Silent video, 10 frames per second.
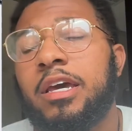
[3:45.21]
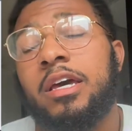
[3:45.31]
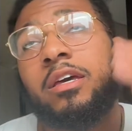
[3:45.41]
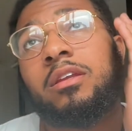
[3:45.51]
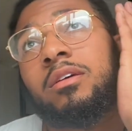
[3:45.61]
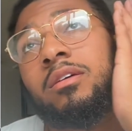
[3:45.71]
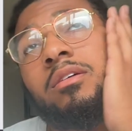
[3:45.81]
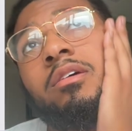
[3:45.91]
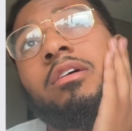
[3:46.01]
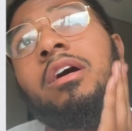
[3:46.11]
And
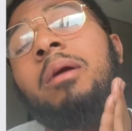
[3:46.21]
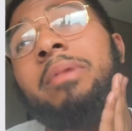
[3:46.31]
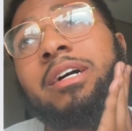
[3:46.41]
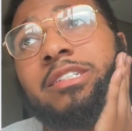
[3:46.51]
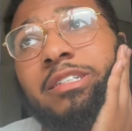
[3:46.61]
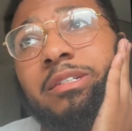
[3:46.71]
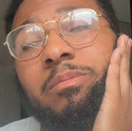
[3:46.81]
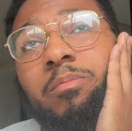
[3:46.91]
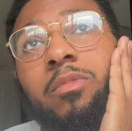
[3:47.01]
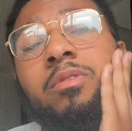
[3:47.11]
I'm
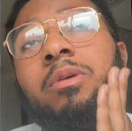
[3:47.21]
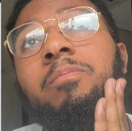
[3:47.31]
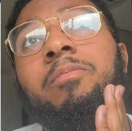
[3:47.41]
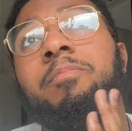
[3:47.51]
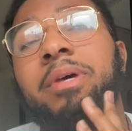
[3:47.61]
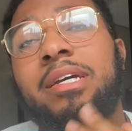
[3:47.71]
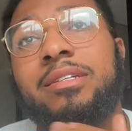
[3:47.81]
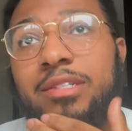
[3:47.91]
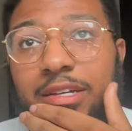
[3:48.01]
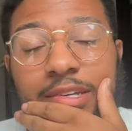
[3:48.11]
actually, the
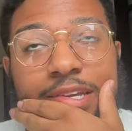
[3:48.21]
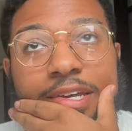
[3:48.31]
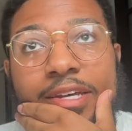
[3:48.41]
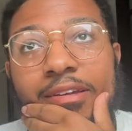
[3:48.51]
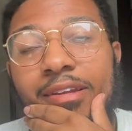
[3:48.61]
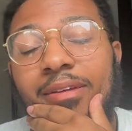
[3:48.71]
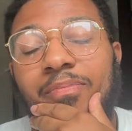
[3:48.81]
biggest thing that